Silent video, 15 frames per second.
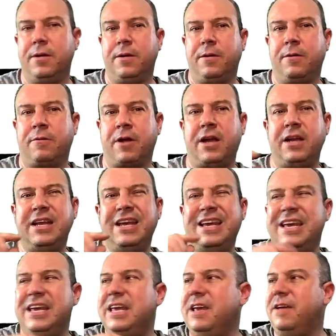right,
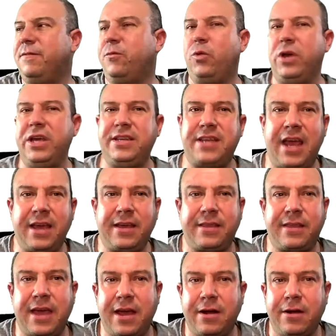if we take
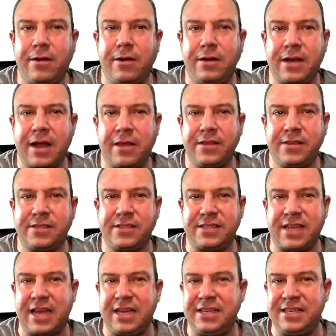their, now this is
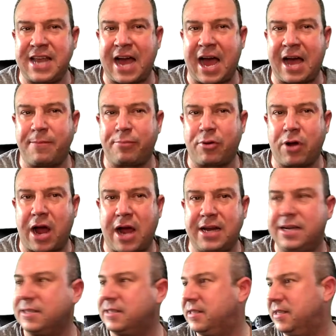a dot
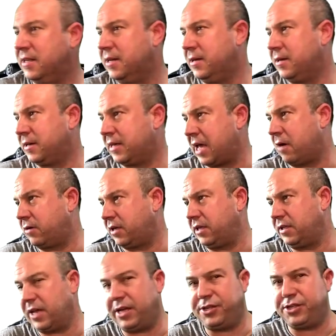product
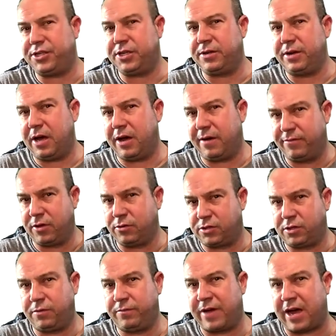calculation of those
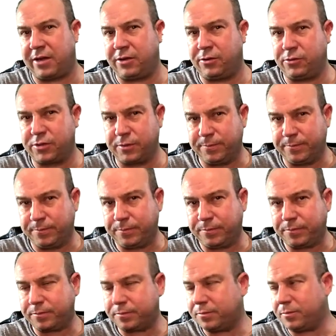two values,
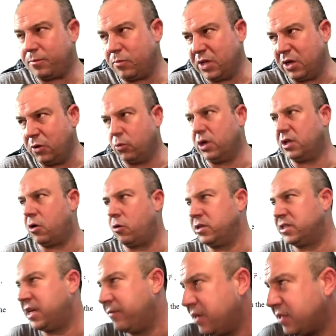it will always
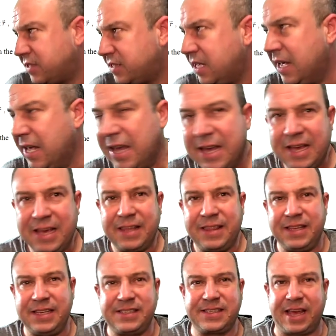give us
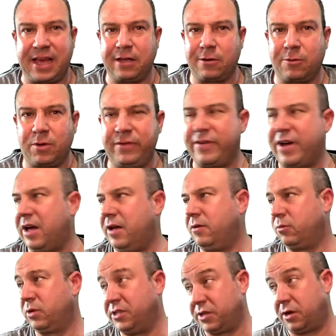the scalar
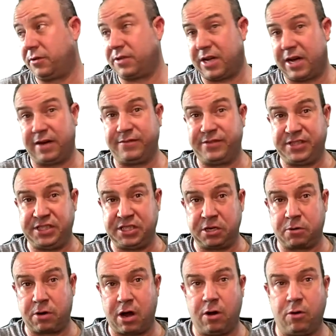result of
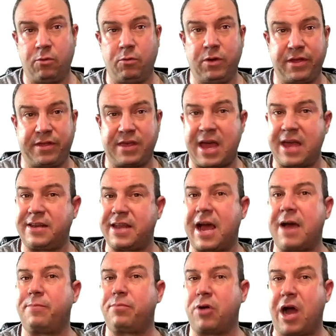0 with that
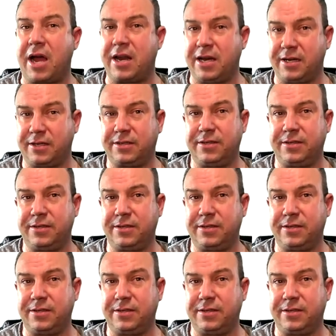dot product,